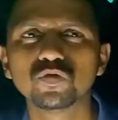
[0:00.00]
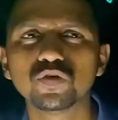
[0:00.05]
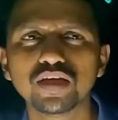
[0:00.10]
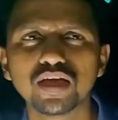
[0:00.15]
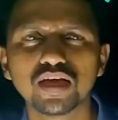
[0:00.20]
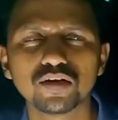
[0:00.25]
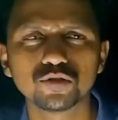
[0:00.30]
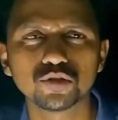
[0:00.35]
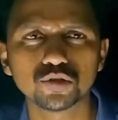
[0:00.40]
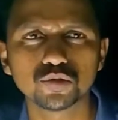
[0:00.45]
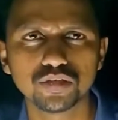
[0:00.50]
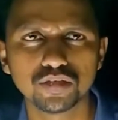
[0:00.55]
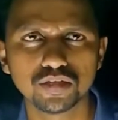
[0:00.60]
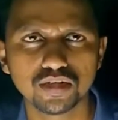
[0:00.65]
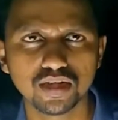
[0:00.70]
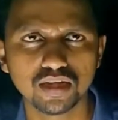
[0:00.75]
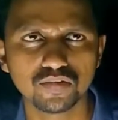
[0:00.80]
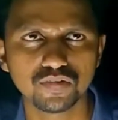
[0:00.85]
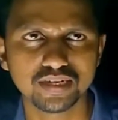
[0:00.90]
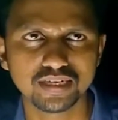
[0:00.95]
we have to
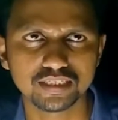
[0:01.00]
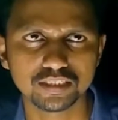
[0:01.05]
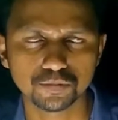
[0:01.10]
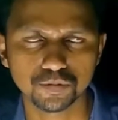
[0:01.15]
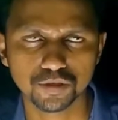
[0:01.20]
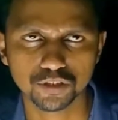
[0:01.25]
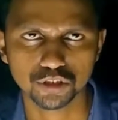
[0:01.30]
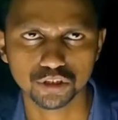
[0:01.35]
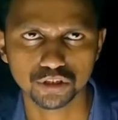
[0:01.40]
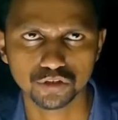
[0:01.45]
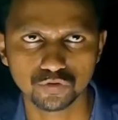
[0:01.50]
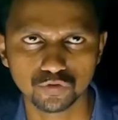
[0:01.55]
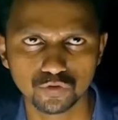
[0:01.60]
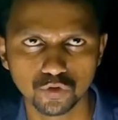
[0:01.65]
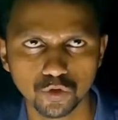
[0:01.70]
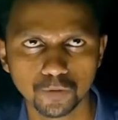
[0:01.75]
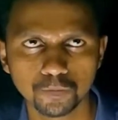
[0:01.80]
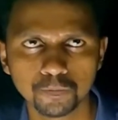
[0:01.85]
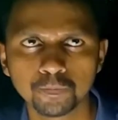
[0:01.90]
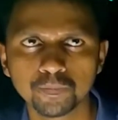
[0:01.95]
derive an expression
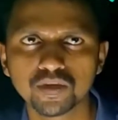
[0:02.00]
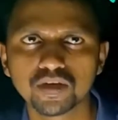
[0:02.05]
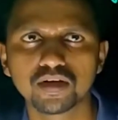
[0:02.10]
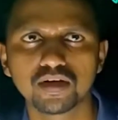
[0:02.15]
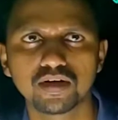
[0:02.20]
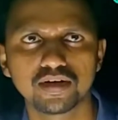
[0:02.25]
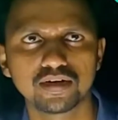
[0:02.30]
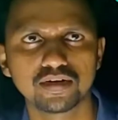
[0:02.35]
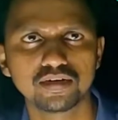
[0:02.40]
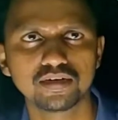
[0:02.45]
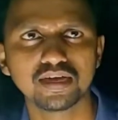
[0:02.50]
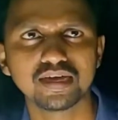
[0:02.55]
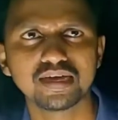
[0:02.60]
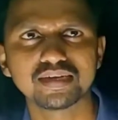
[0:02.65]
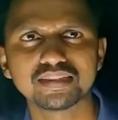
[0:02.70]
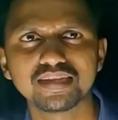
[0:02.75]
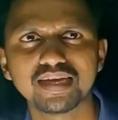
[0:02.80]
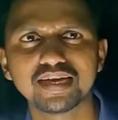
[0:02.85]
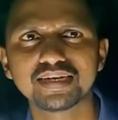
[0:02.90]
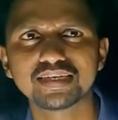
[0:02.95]
for current,
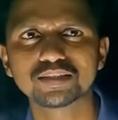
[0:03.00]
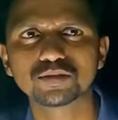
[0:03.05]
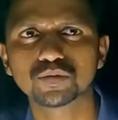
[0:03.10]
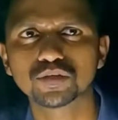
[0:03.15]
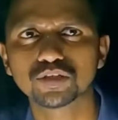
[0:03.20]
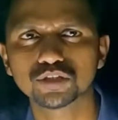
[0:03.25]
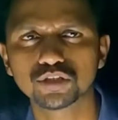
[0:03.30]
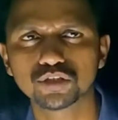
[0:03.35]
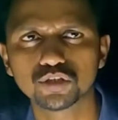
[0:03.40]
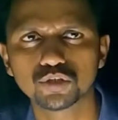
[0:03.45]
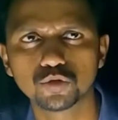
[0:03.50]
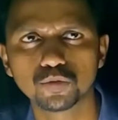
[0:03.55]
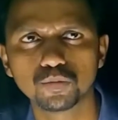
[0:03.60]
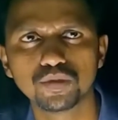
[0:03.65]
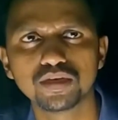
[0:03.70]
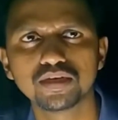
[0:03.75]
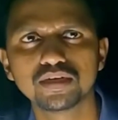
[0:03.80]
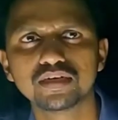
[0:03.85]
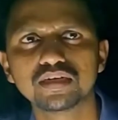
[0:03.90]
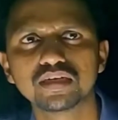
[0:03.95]
and that expression should
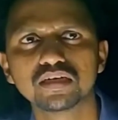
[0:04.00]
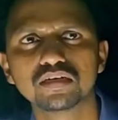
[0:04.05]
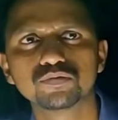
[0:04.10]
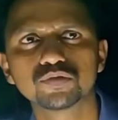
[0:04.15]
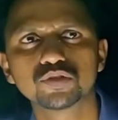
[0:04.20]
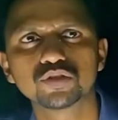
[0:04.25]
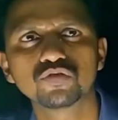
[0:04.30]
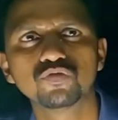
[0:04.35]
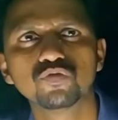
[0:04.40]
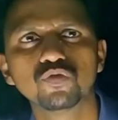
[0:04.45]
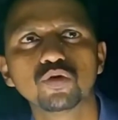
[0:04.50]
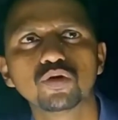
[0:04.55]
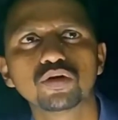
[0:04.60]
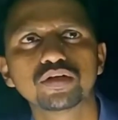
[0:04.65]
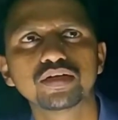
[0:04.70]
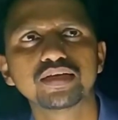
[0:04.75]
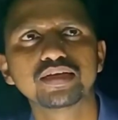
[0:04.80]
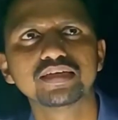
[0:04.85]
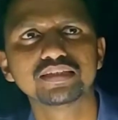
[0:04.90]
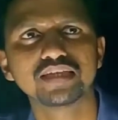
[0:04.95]
be in terms of
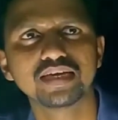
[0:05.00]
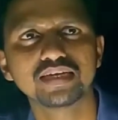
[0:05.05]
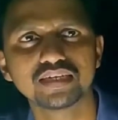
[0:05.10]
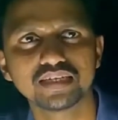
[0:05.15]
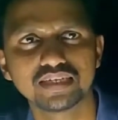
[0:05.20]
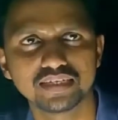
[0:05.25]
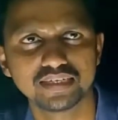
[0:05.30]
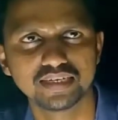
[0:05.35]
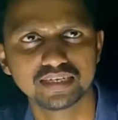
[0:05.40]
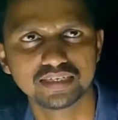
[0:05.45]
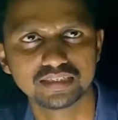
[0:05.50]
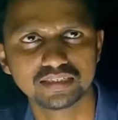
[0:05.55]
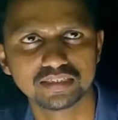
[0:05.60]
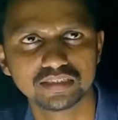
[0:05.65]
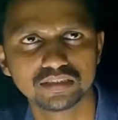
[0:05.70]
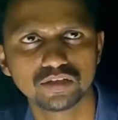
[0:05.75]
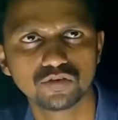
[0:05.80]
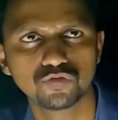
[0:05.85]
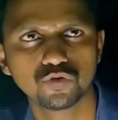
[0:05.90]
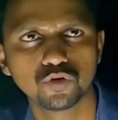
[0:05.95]
voltage and
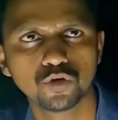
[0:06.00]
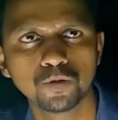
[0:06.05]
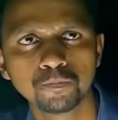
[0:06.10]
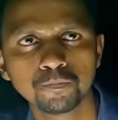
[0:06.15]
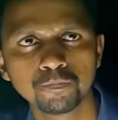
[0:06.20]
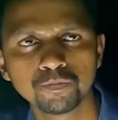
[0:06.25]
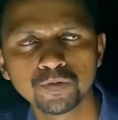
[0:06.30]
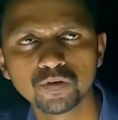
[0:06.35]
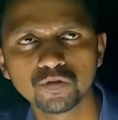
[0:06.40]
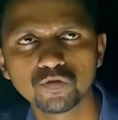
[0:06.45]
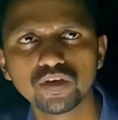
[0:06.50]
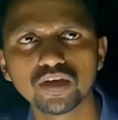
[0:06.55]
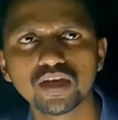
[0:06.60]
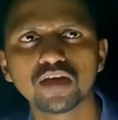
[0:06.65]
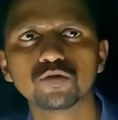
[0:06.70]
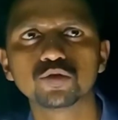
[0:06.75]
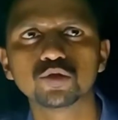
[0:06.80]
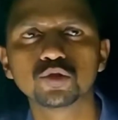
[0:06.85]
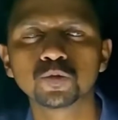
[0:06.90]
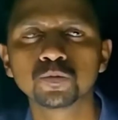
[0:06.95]
inductance. Therefore, we
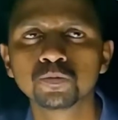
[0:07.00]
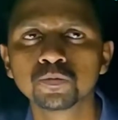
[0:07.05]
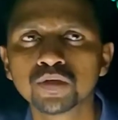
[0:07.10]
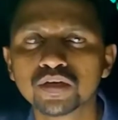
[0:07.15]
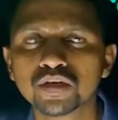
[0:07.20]
have to